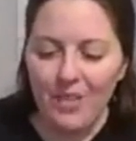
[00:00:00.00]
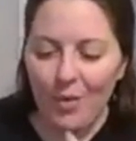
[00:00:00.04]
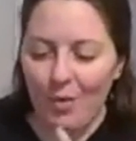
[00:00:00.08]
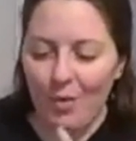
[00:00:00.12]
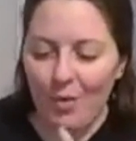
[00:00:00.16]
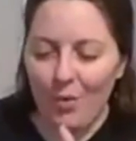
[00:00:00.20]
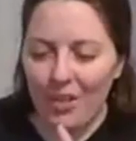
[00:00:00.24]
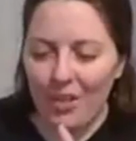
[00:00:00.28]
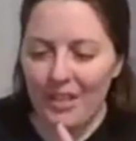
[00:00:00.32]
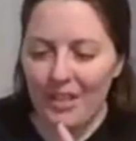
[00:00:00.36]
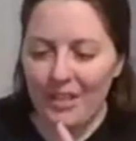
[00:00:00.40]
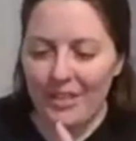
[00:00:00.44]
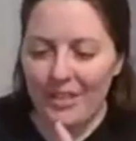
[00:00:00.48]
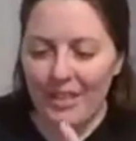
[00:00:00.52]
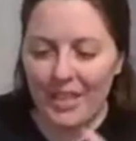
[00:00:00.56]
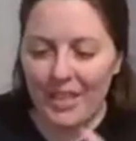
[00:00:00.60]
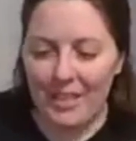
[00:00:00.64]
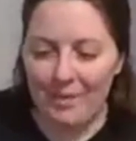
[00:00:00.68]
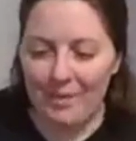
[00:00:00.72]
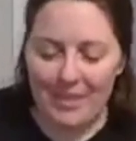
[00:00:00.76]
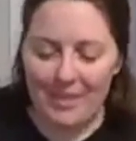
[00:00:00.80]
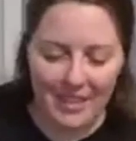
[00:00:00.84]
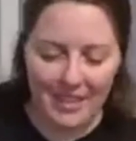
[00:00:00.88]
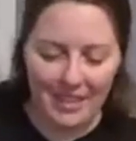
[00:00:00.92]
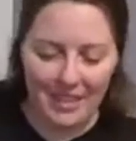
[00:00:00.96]
going to let him
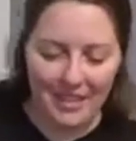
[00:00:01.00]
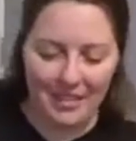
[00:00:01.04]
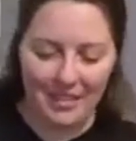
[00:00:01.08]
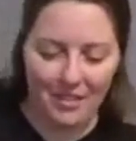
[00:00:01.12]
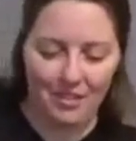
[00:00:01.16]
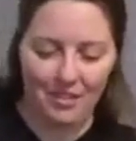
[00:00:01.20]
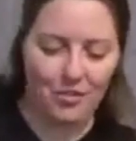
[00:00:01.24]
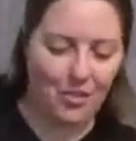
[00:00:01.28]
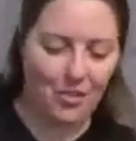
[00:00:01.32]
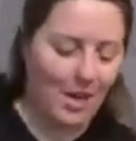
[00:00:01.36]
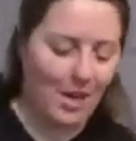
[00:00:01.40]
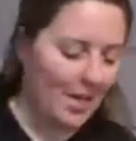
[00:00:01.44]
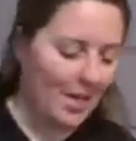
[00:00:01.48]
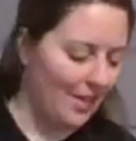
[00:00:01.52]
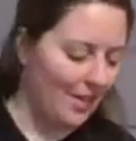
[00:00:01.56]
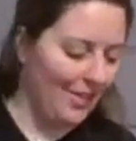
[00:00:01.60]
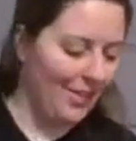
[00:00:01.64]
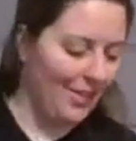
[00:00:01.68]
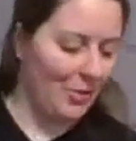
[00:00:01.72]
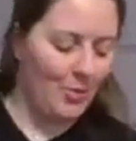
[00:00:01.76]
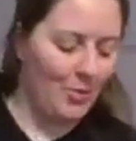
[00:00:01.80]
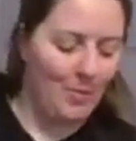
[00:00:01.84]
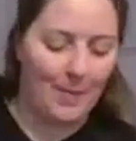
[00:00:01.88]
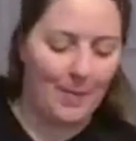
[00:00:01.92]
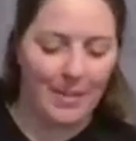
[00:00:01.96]
sit here and dry a
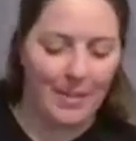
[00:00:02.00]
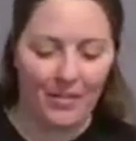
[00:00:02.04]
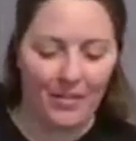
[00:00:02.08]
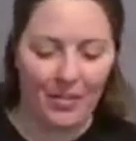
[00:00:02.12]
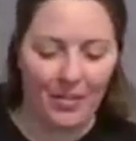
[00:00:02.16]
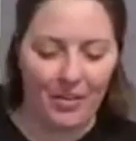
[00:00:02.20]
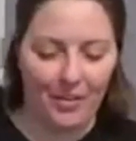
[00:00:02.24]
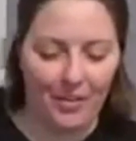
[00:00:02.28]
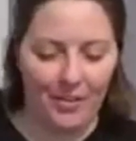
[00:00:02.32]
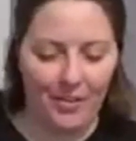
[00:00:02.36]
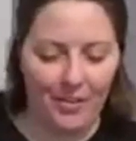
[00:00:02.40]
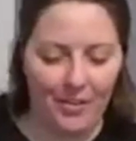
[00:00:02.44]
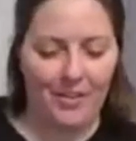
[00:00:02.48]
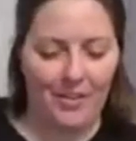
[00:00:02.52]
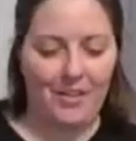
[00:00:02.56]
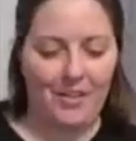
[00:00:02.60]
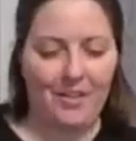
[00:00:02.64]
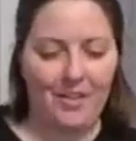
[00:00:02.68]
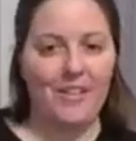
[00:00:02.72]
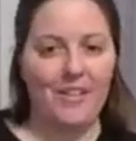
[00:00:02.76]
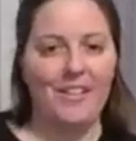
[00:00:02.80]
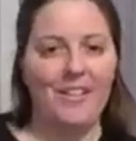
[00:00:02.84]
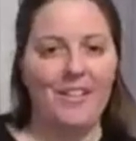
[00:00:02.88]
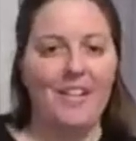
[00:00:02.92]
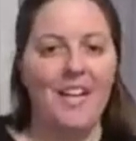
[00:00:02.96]
little bit
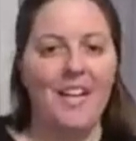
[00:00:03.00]
longer,